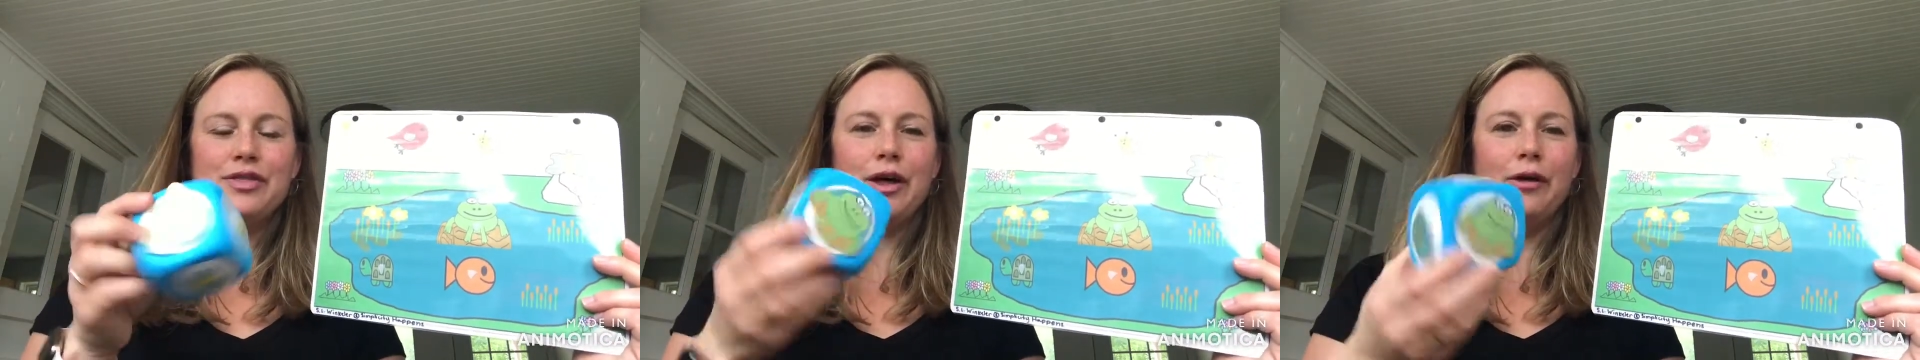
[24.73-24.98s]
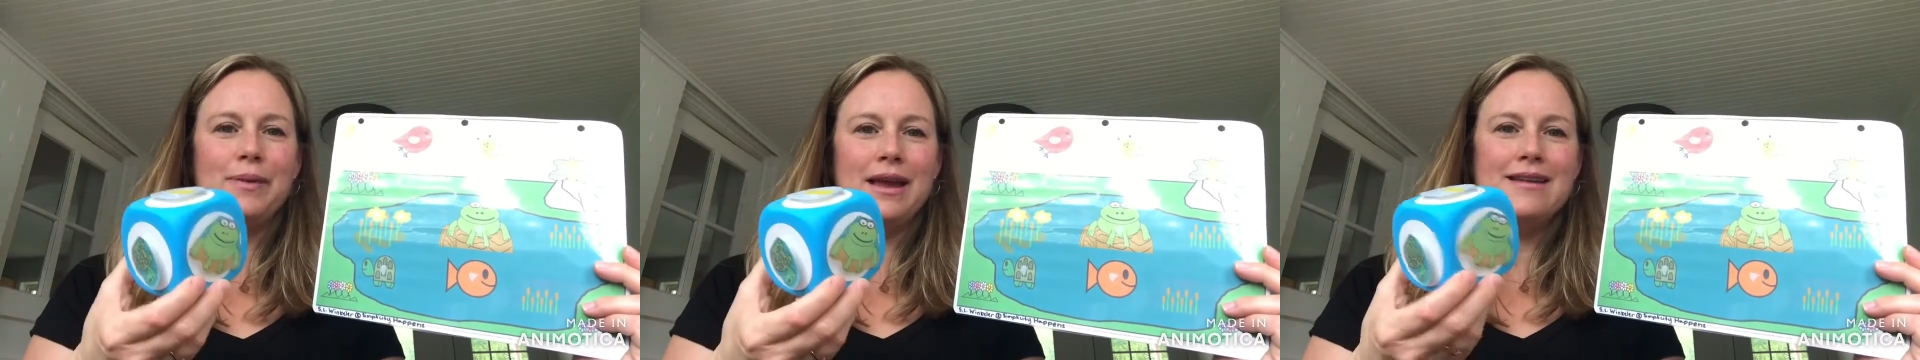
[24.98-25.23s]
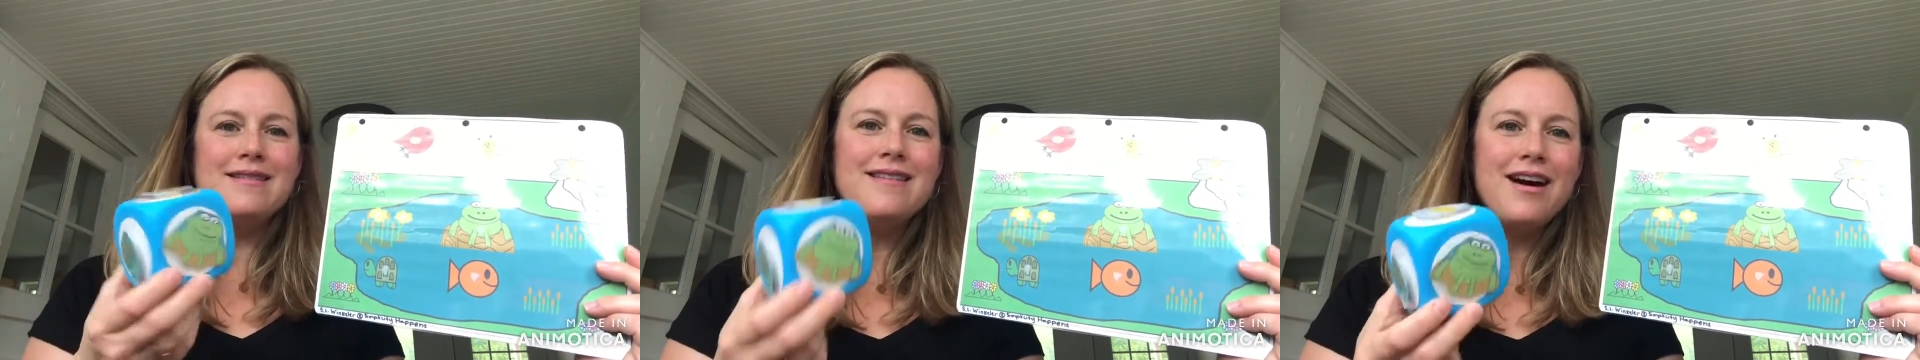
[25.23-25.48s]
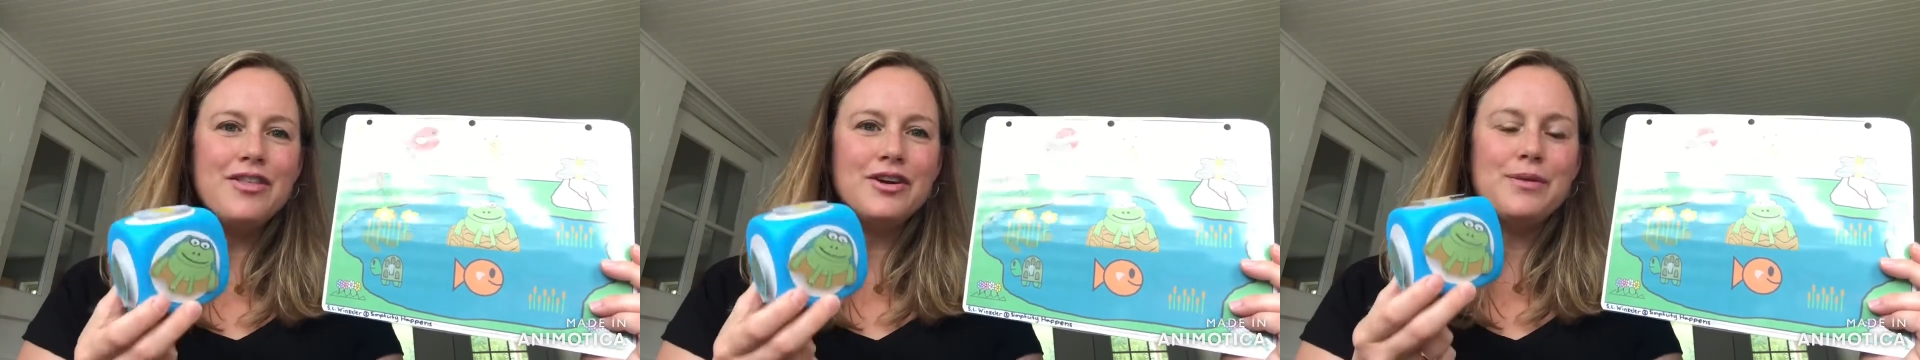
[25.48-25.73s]
there'll be
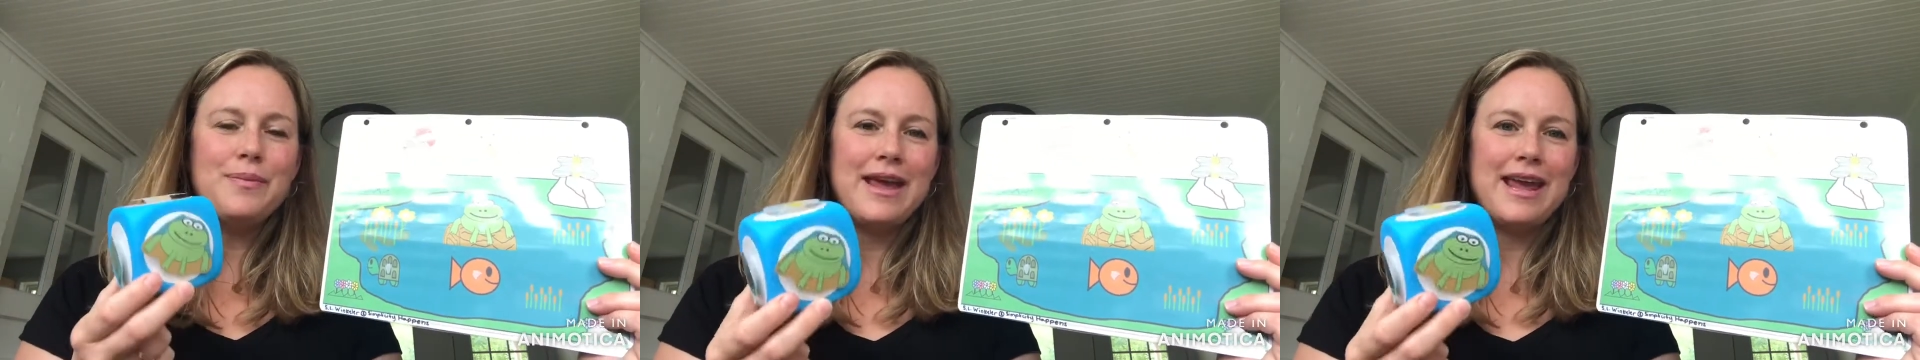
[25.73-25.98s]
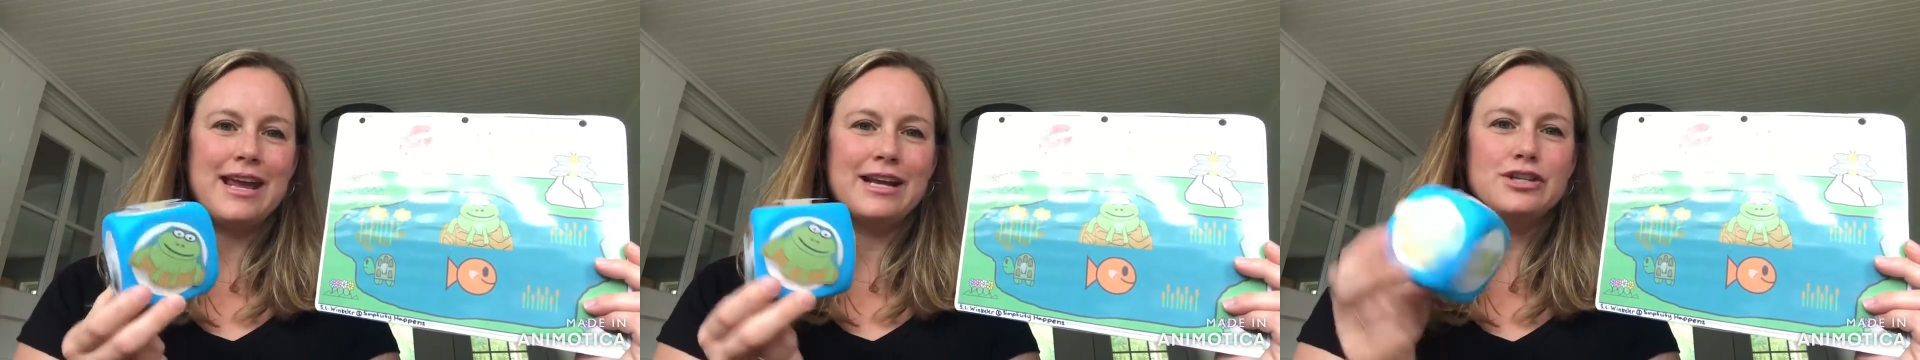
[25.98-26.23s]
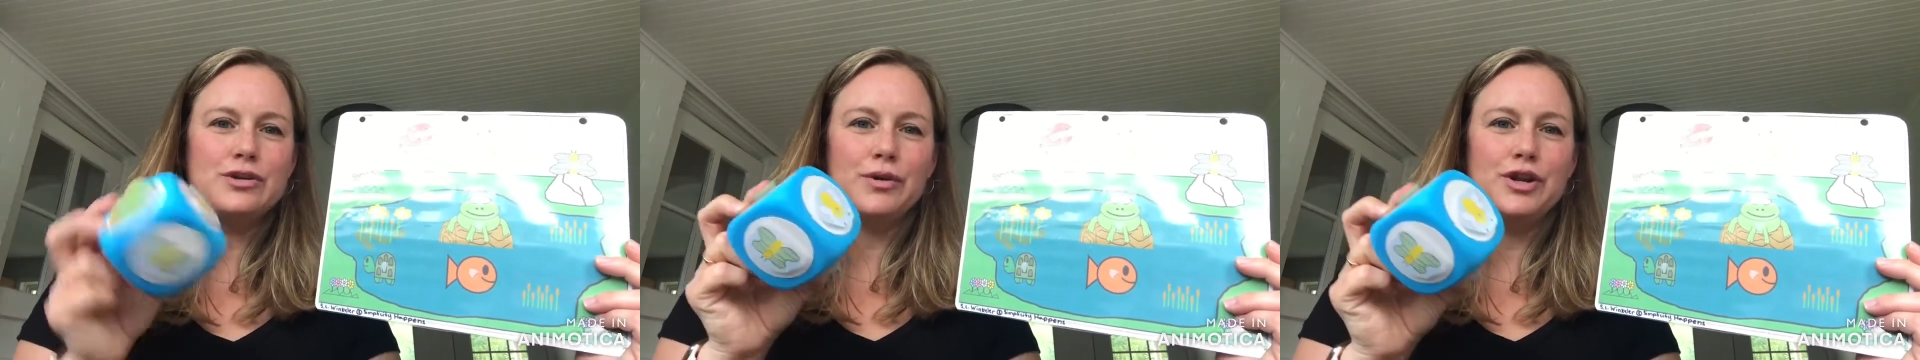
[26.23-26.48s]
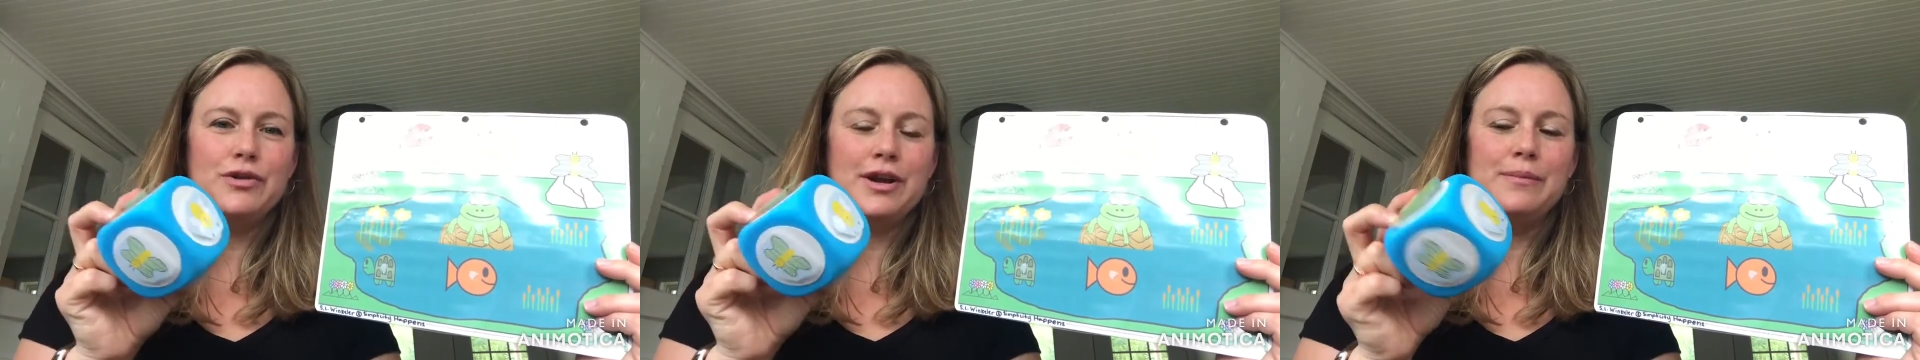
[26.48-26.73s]
another page
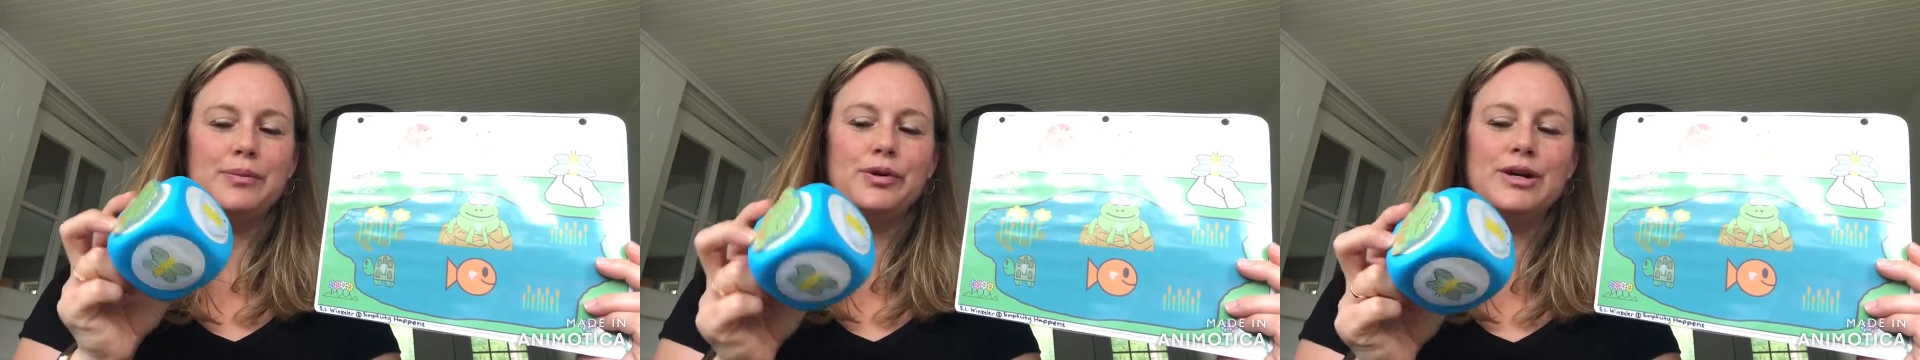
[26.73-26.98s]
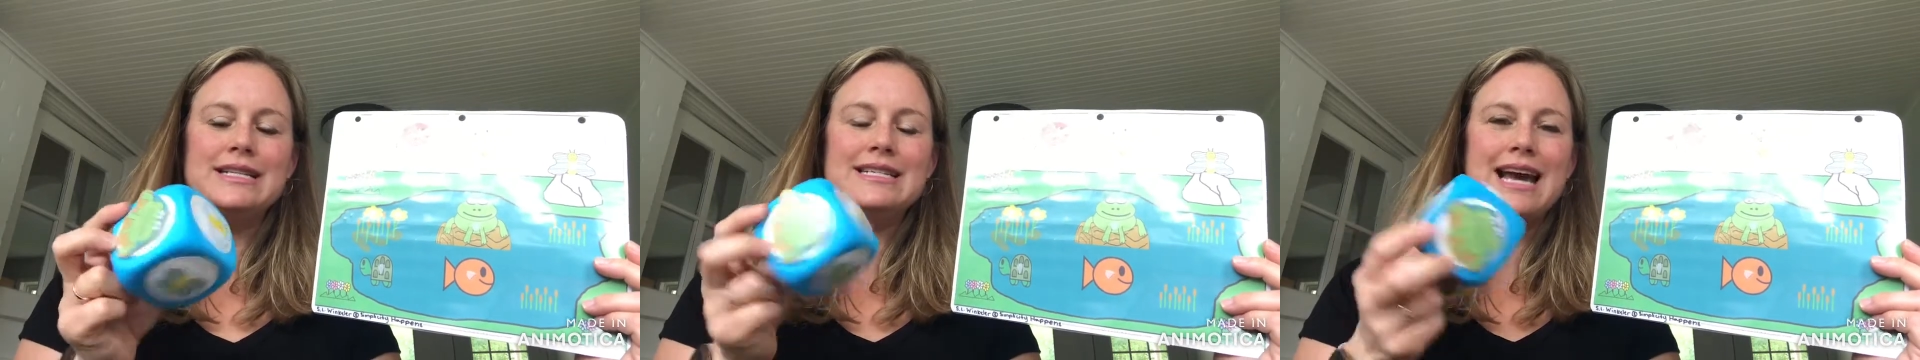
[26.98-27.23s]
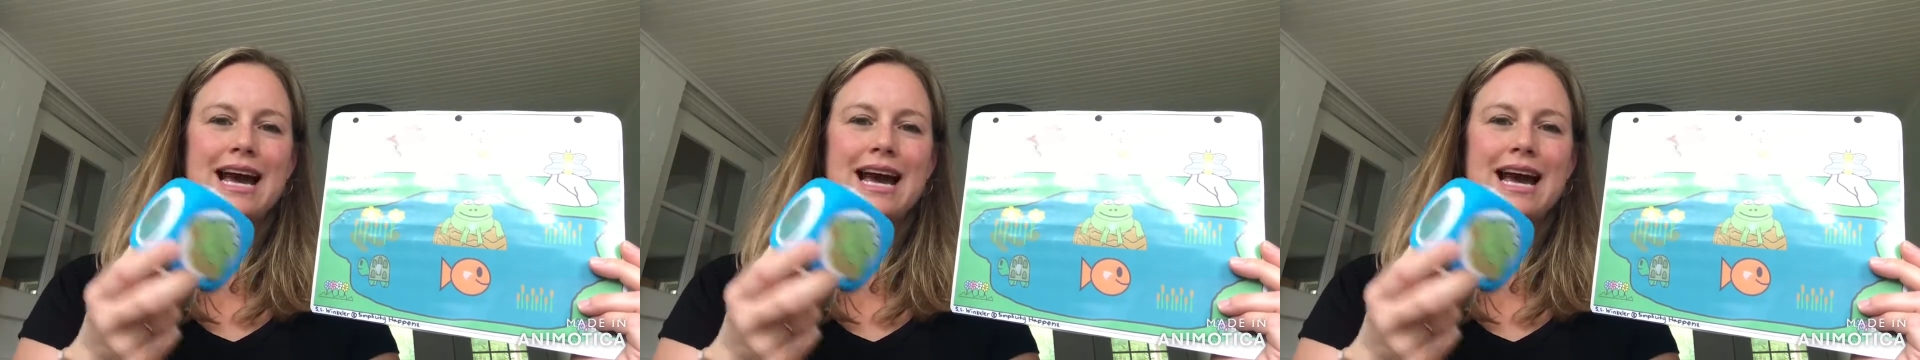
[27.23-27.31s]
where you can print